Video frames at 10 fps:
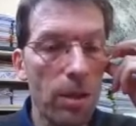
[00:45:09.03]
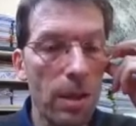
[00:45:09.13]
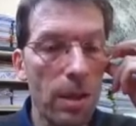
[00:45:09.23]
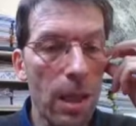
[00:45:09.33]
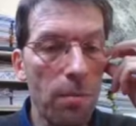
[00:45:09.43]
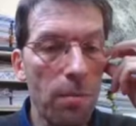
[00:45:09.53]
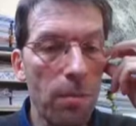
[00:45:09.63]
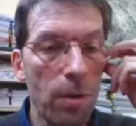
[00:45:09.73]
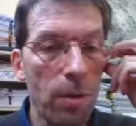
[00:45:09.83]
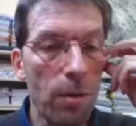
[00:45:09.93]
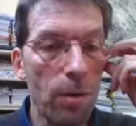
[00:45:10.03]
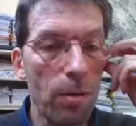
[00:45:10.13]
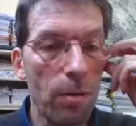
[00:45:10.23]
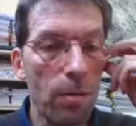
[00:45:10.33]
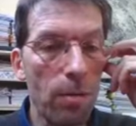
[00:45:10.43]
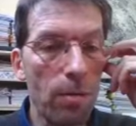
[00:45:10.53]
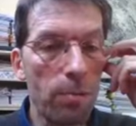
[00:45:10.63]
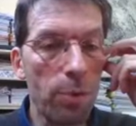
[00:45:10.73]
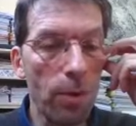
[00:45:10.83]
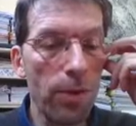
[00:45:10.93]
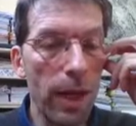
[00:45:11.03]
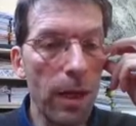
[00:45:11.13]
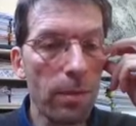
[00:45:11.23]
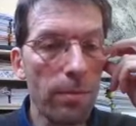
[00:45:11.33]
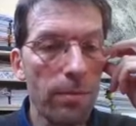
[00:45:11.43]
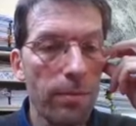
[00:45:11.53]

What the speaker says: same profile.